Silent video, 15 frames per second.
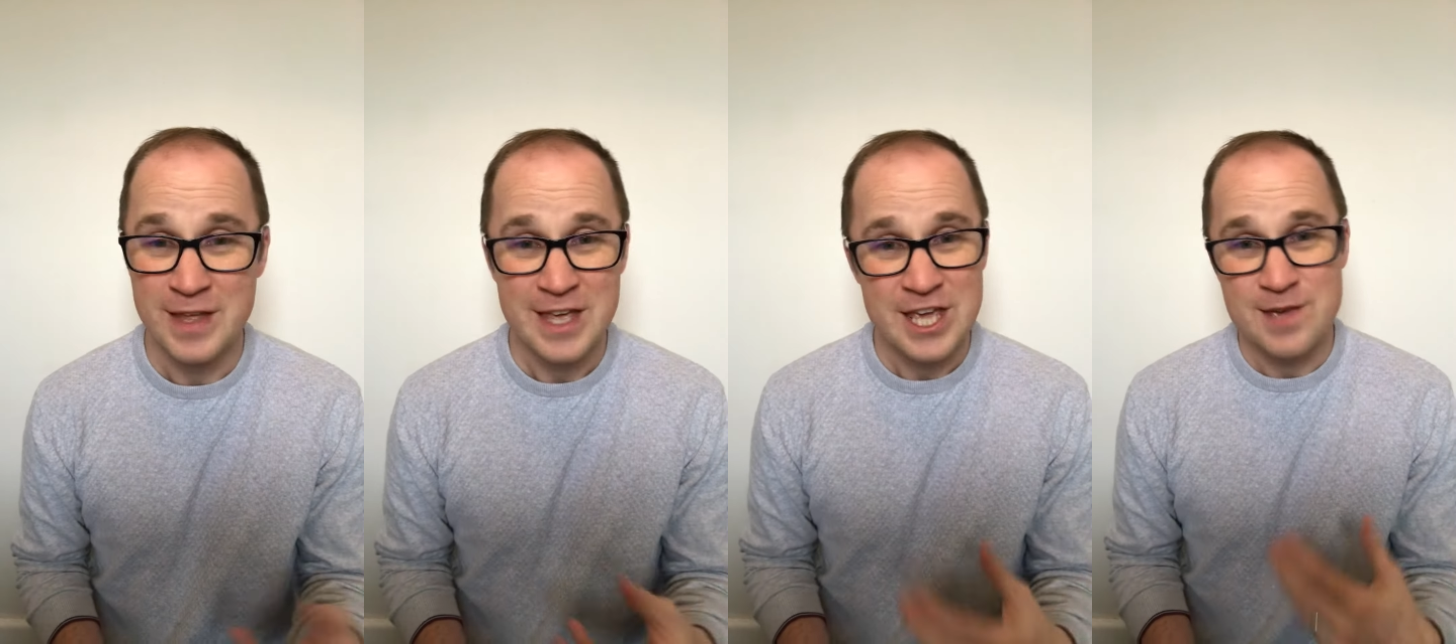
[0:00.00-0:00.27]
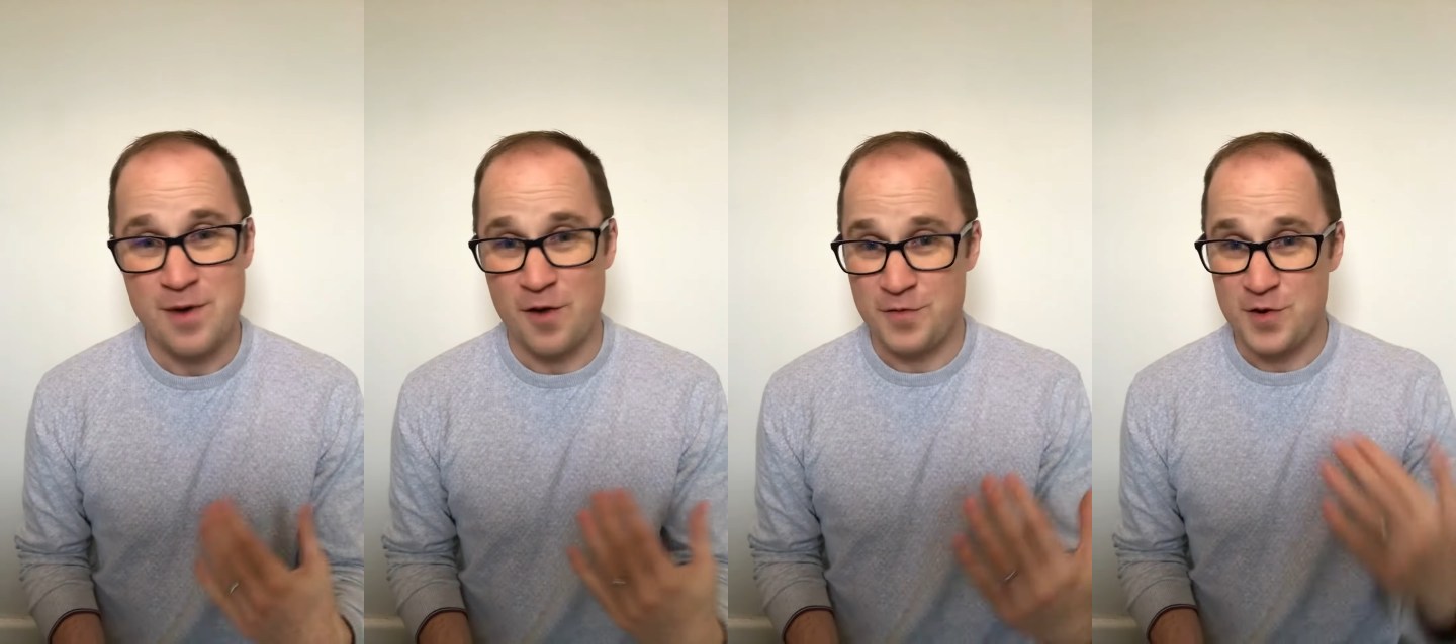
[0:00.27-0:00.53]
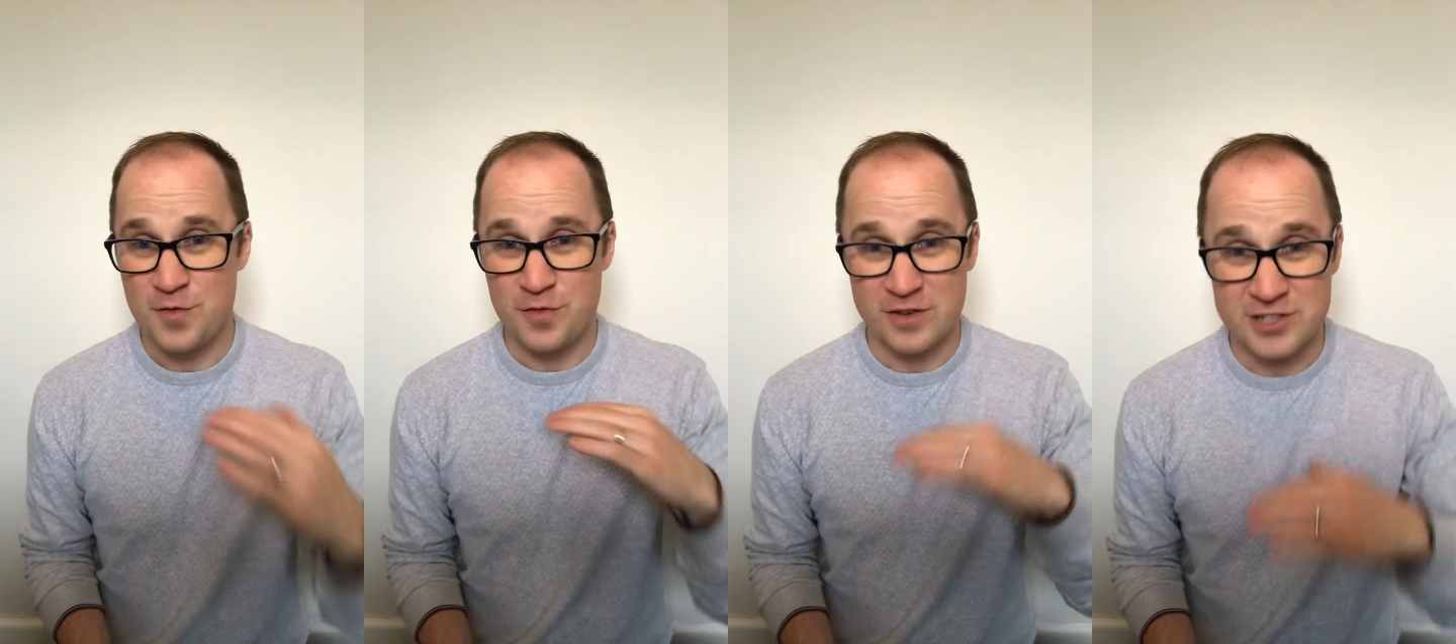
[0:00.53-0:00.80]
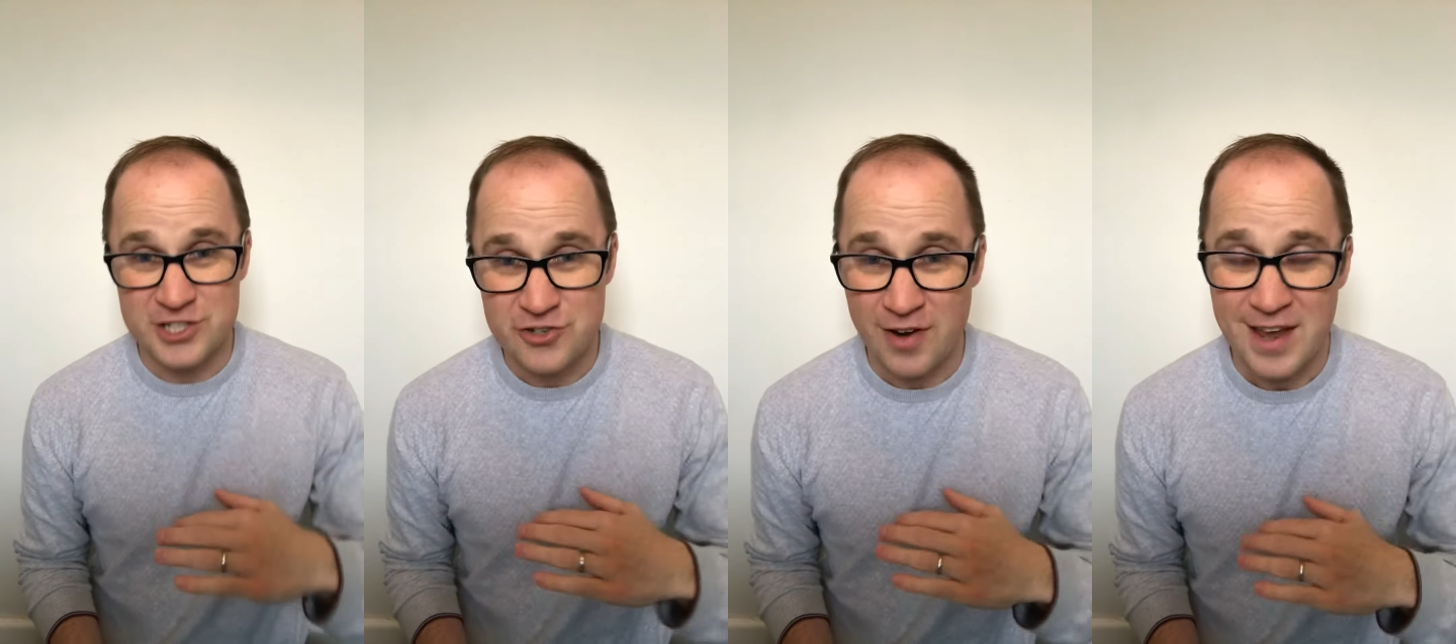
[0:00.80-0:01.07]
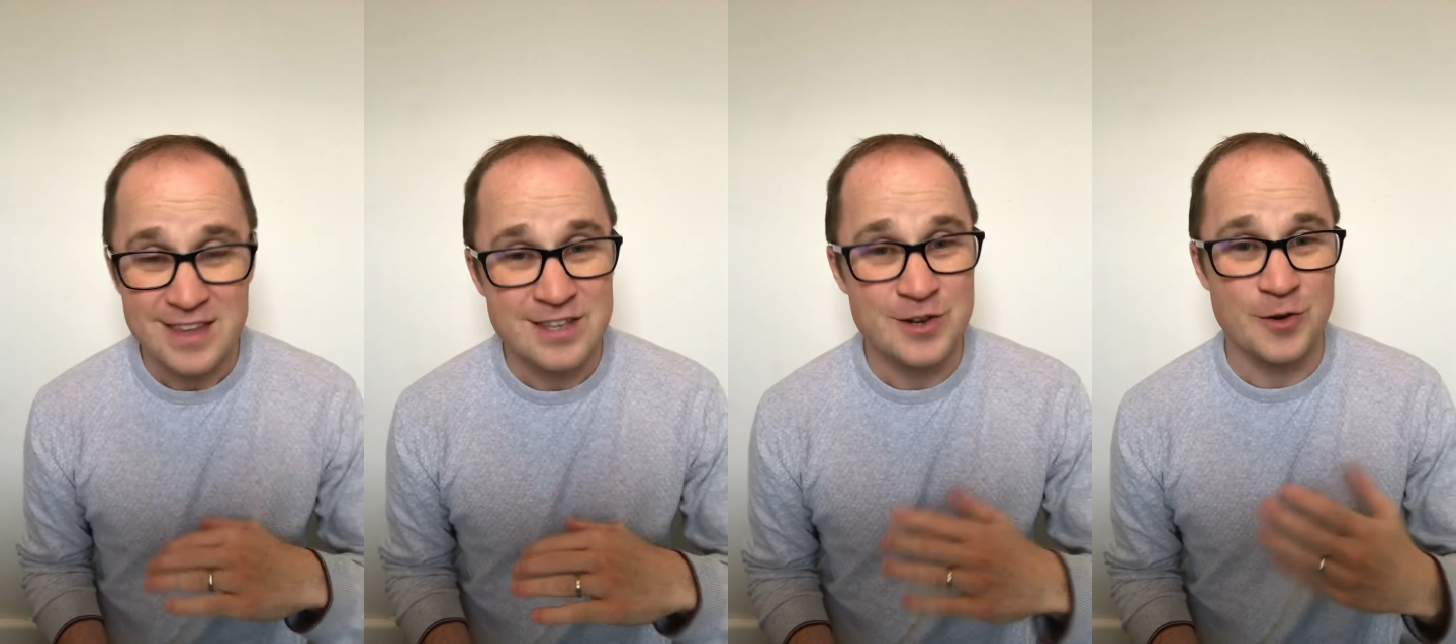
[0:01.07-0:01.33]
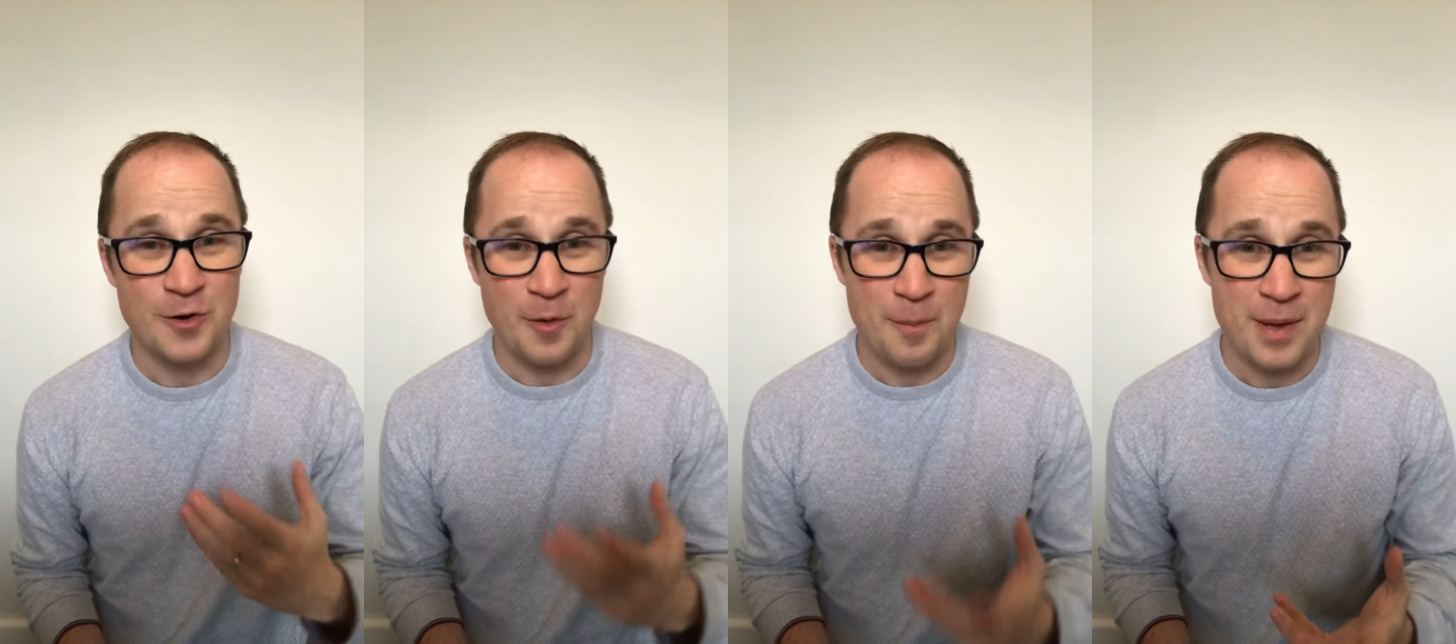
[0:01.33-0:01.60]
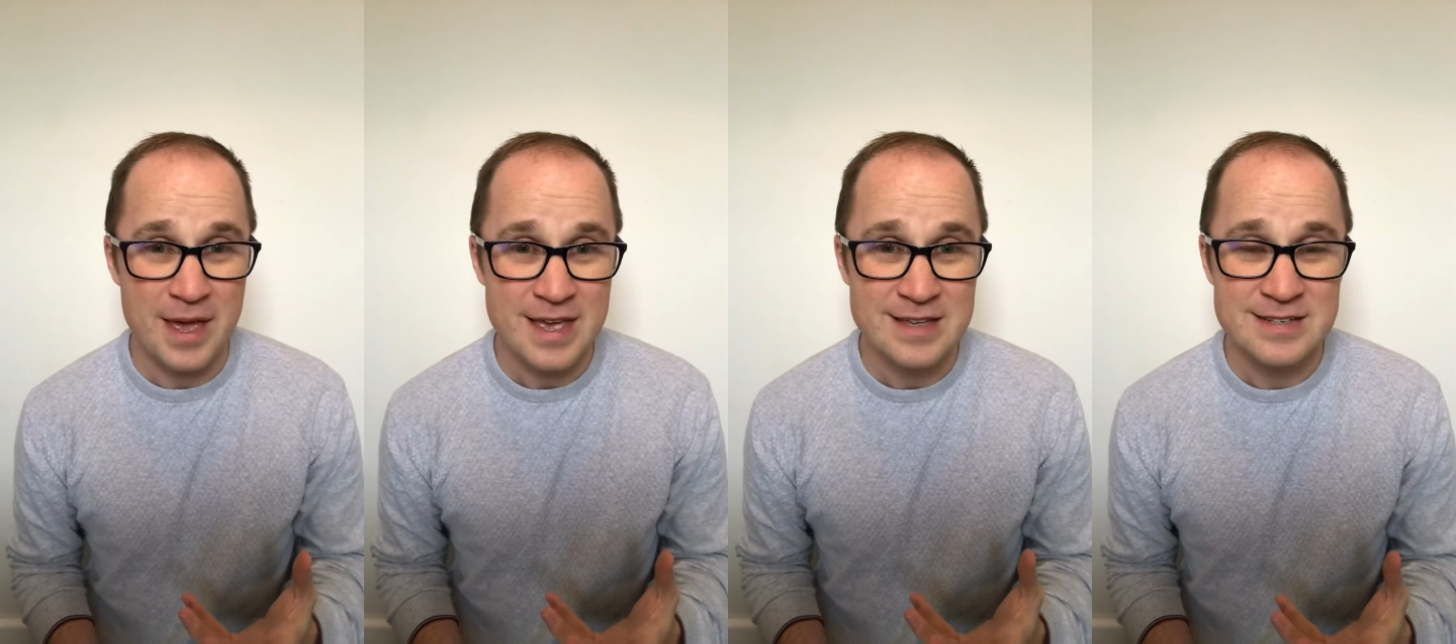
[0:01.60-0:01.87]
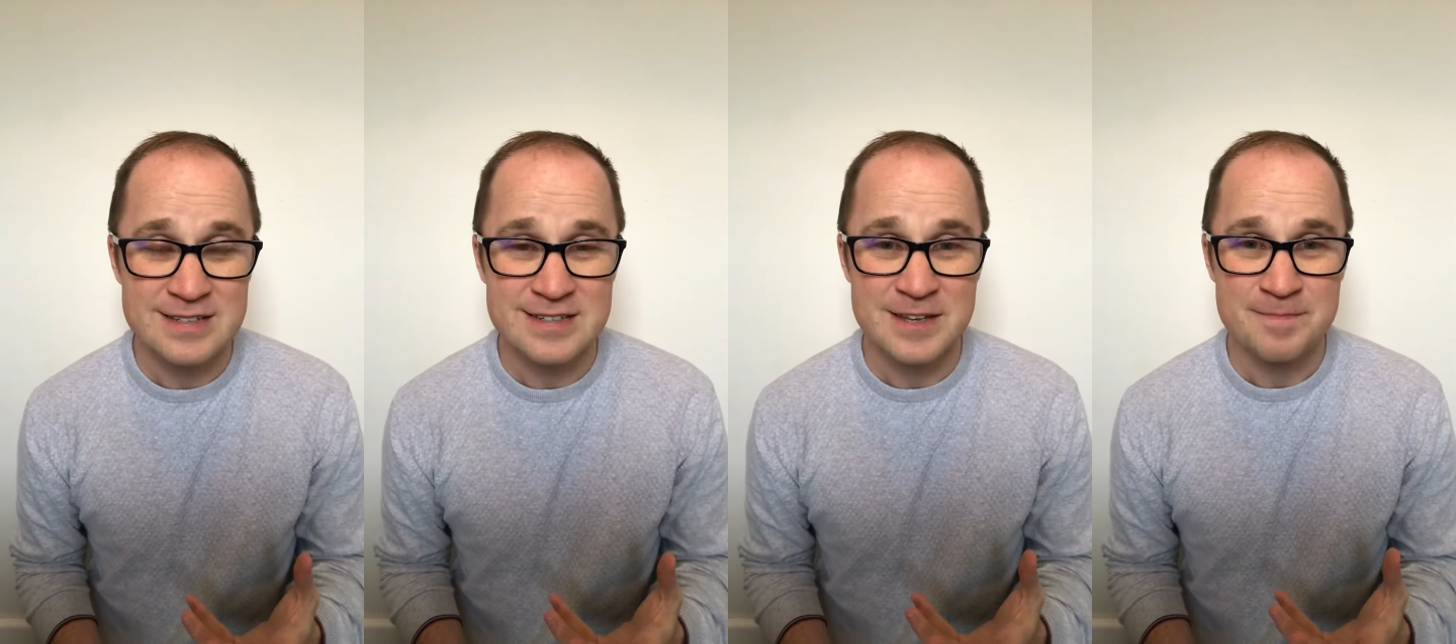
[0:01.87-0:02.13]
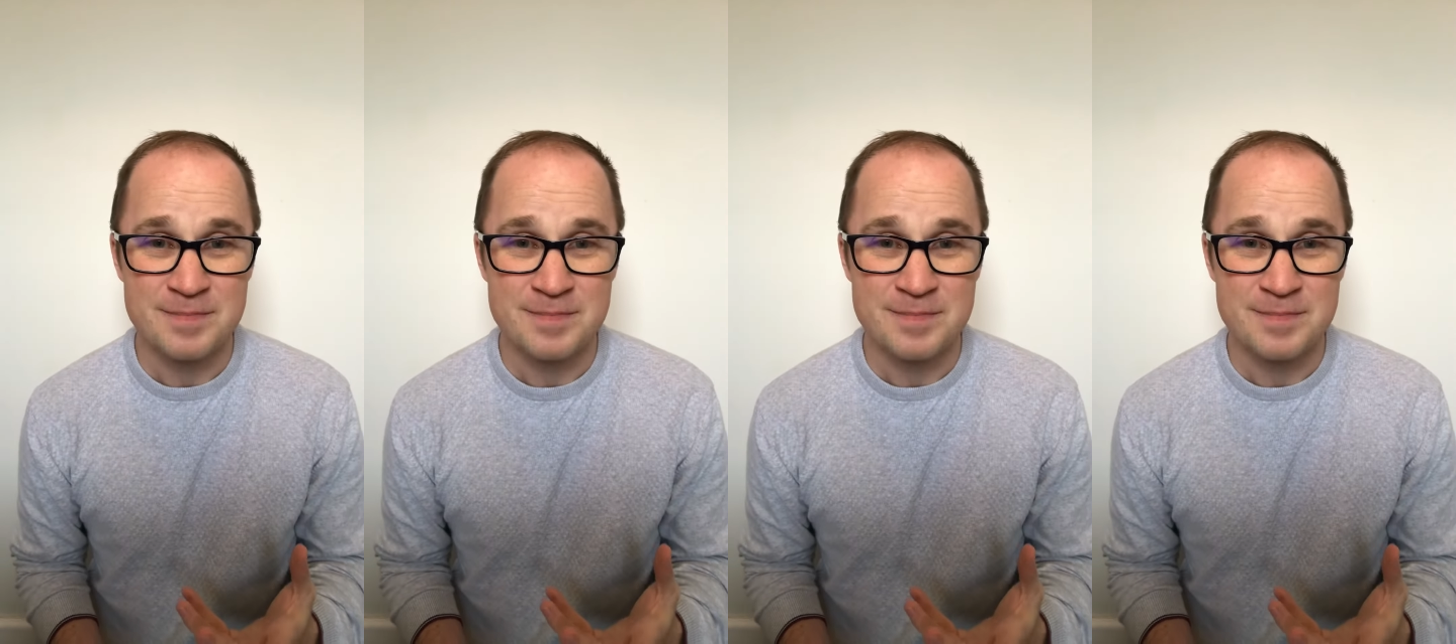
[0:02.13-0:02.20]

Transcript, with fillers: you might feel frustrated or at peace.